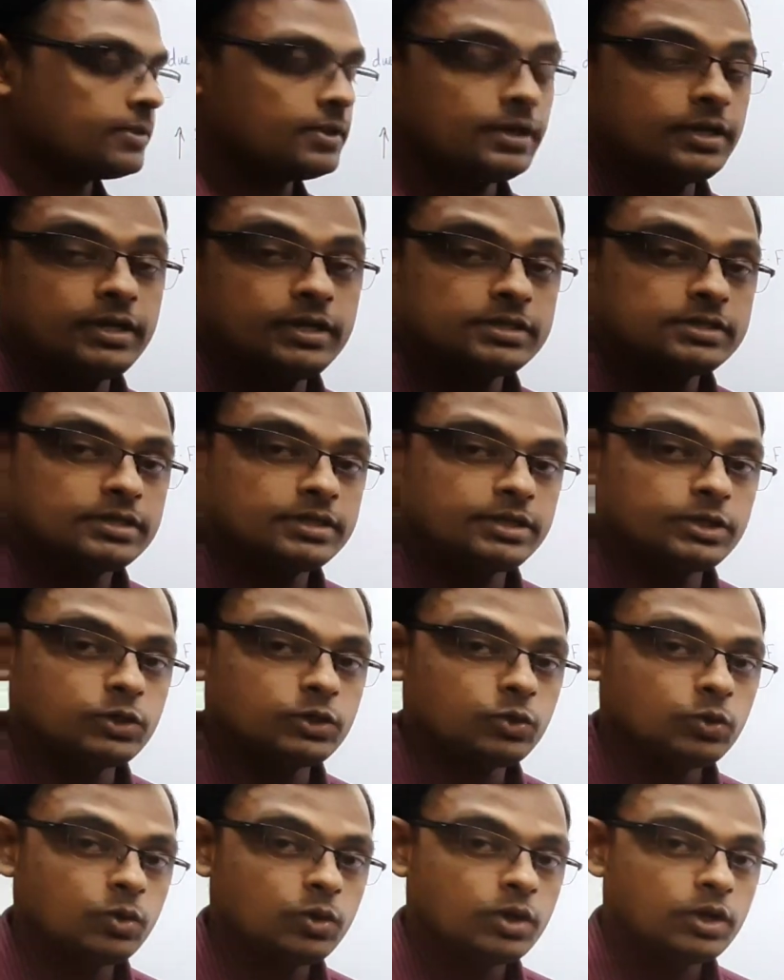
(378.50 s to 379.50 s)
E
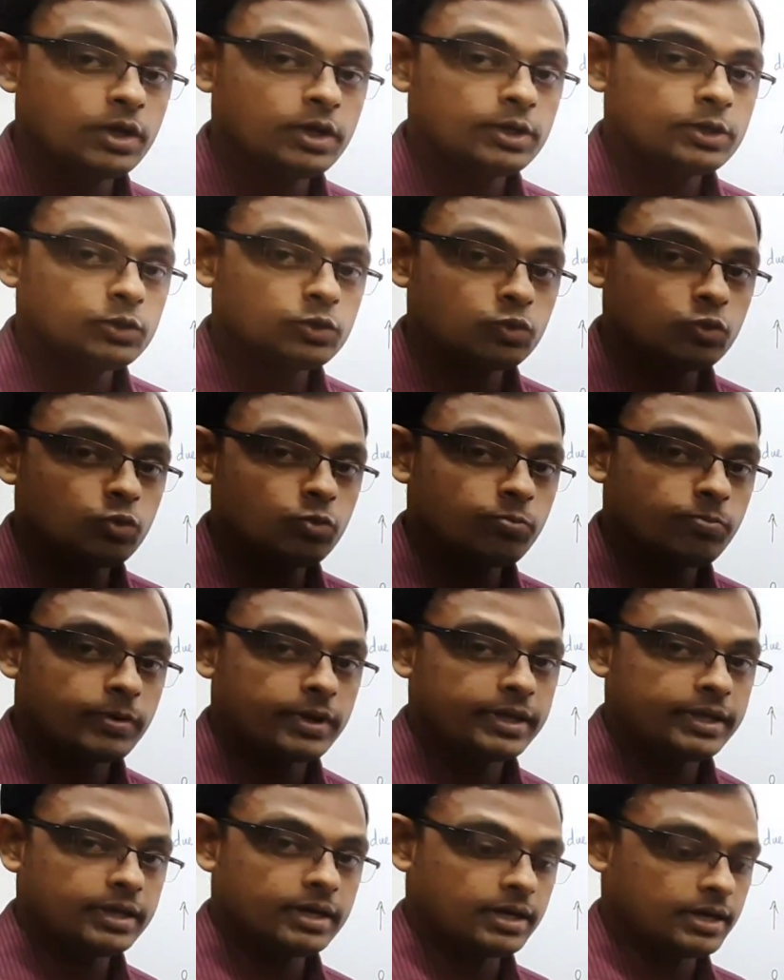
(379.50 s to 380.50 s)
into 2
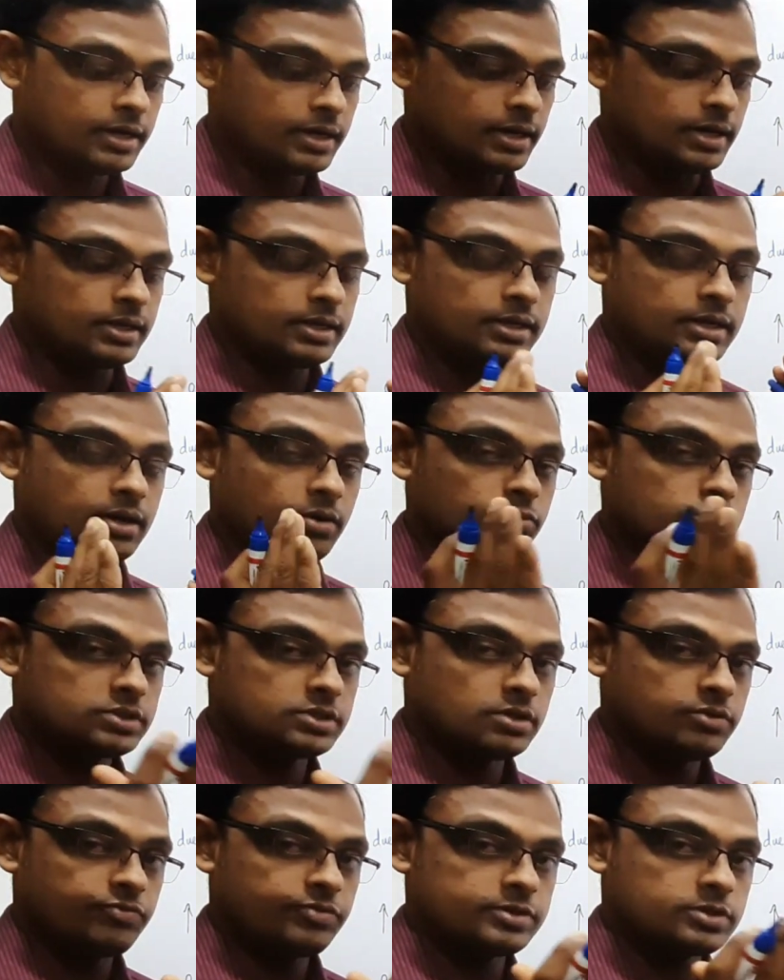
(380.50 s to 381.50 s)
pi R L, that outer
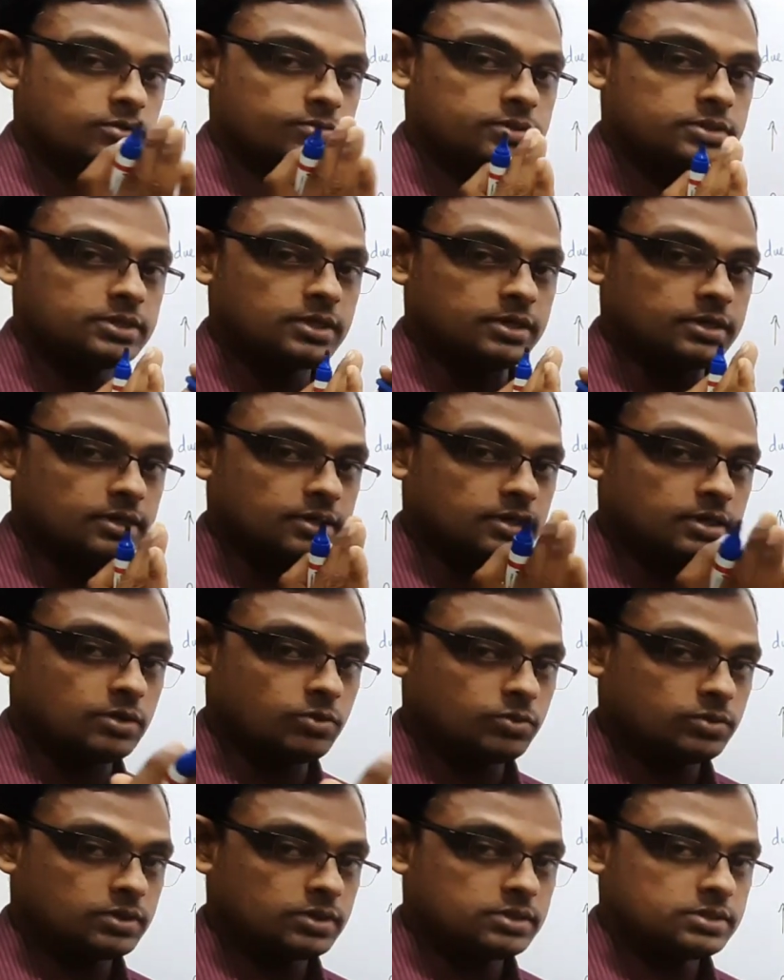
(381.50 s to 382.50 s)
surface of the cylinder.
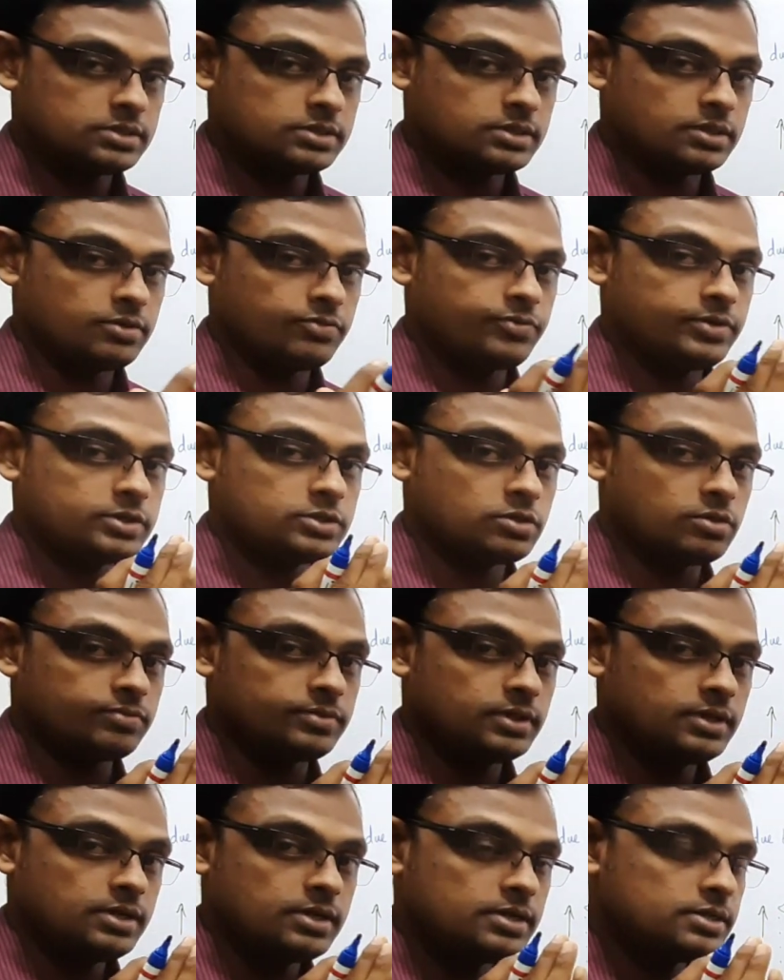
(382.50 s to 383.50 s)
Outer surface of
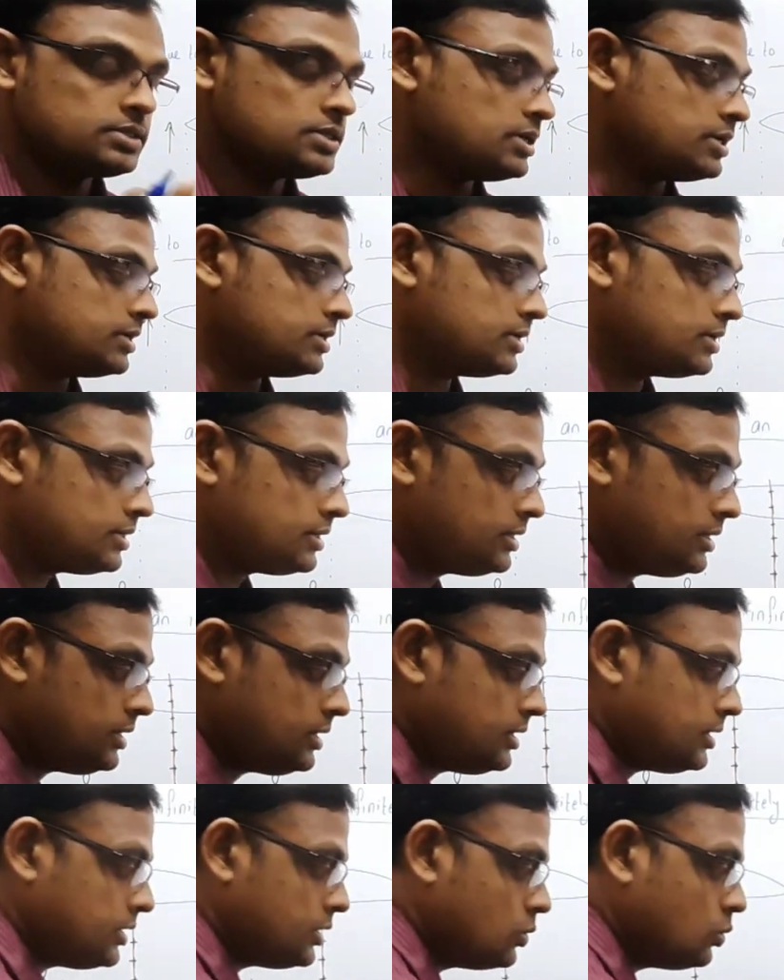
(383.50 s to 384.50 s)
the cylinder.
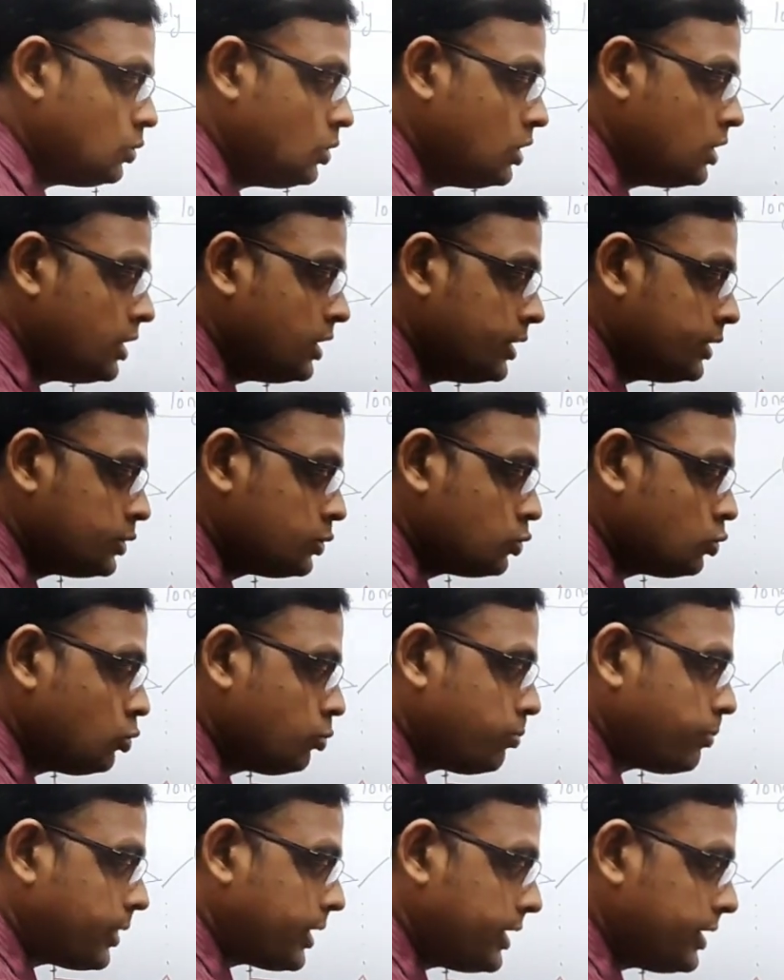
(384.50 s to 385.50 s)
E into 2
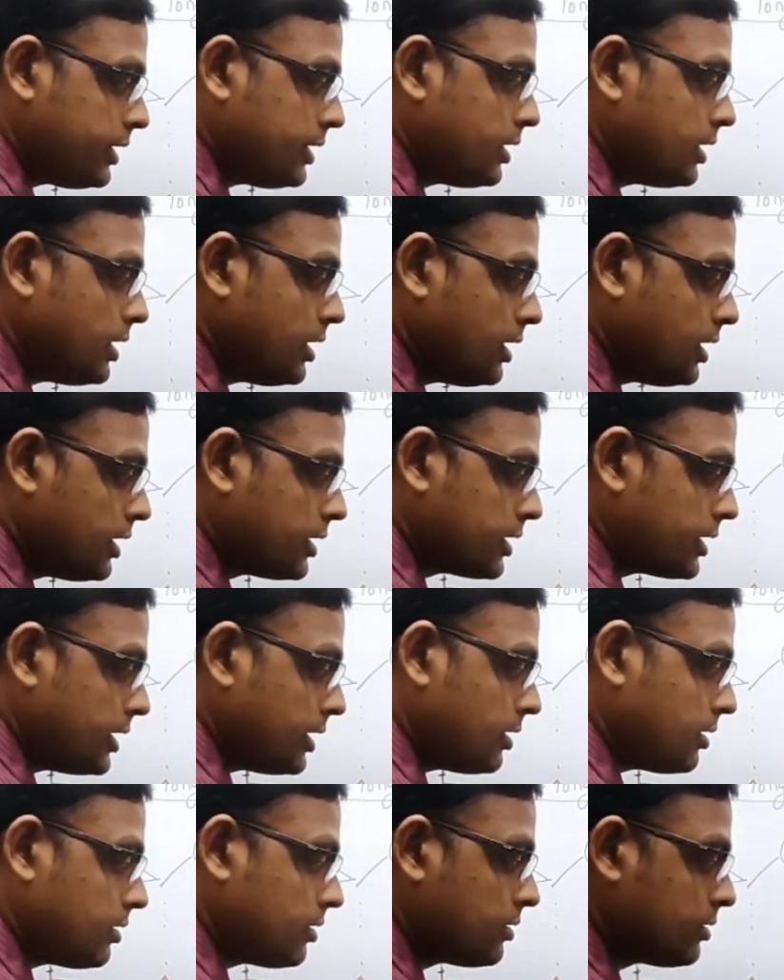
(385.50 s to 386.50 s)
pi R L,
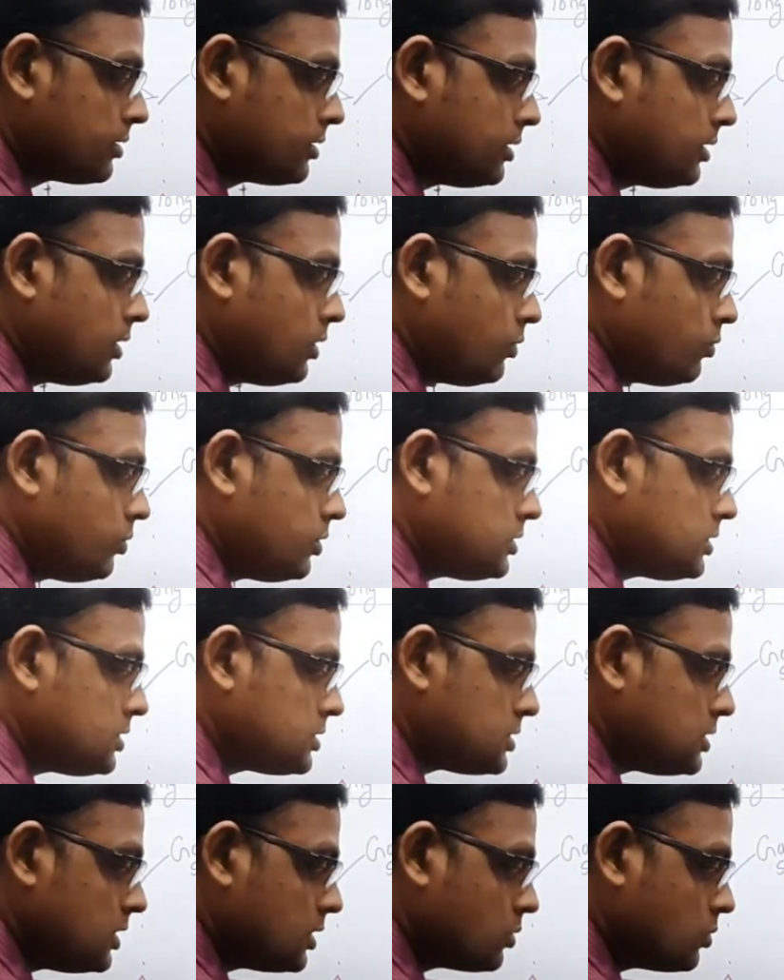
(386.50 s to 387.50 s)
which is
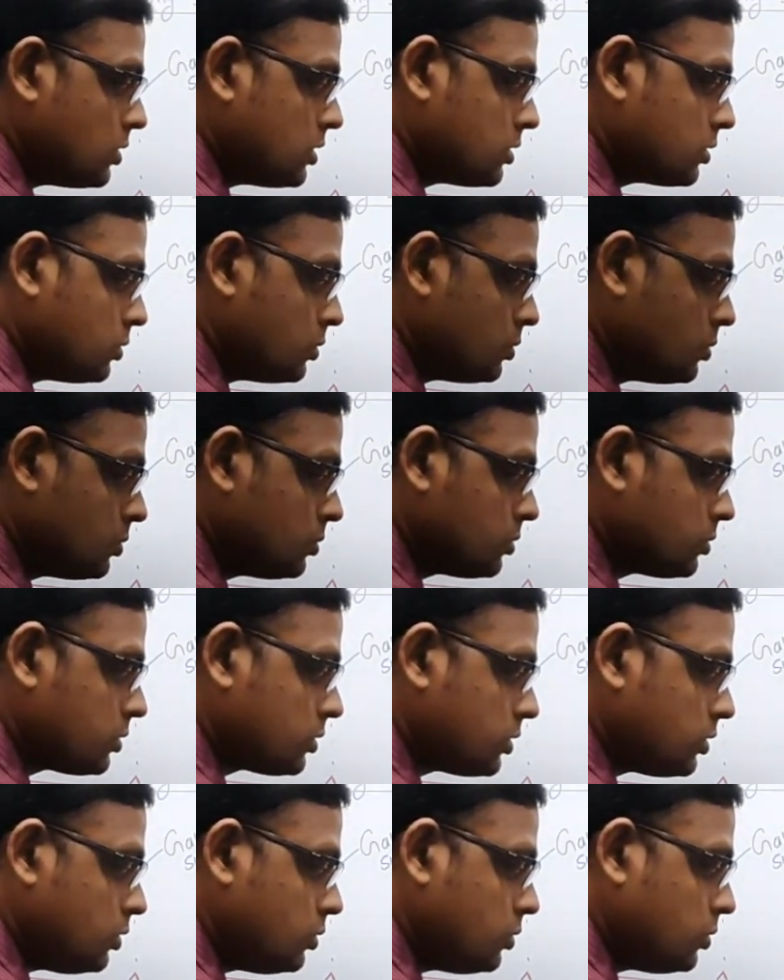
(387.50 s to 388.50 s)
equal to
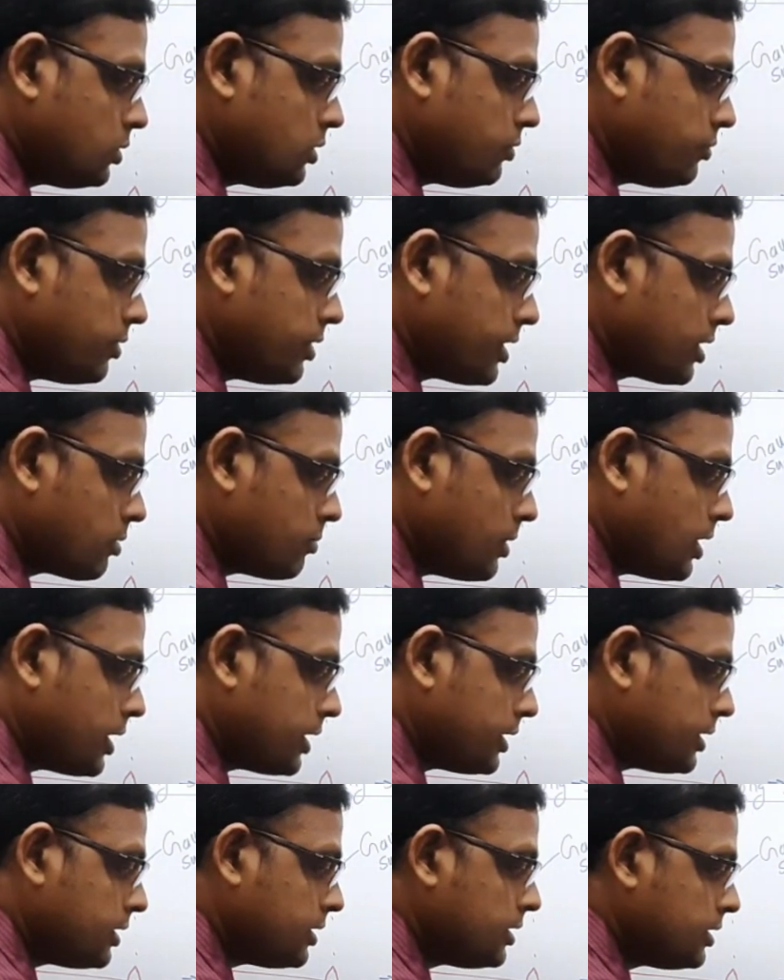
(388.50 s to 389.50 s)
Q divided
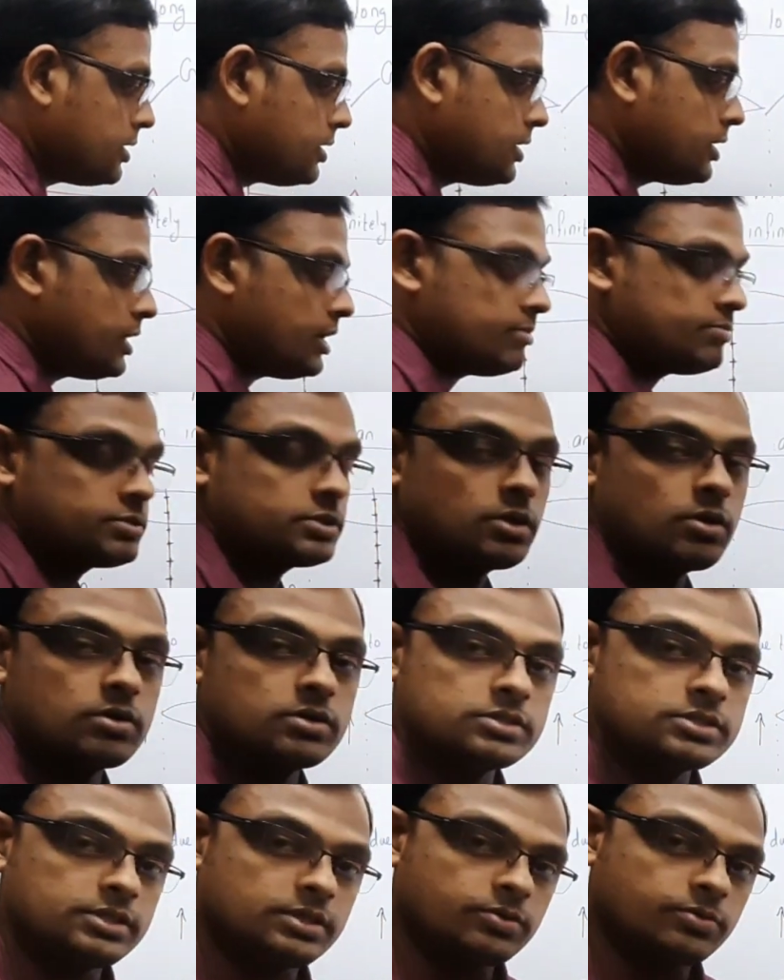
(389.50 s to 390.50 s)
by epsilon
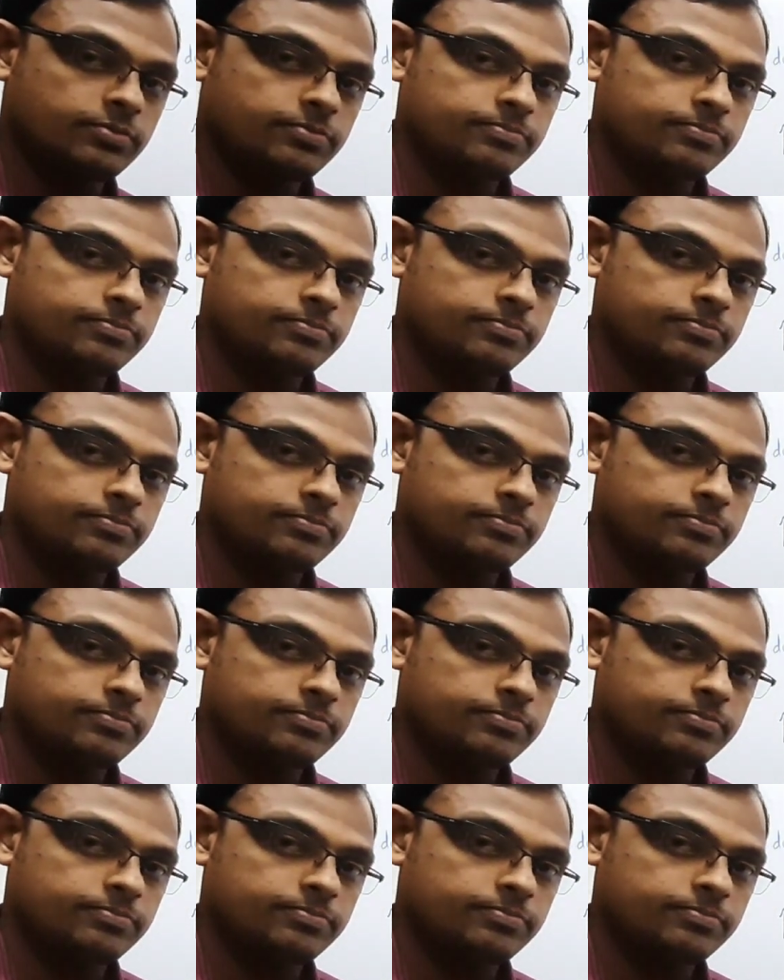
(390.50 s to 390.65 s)
0.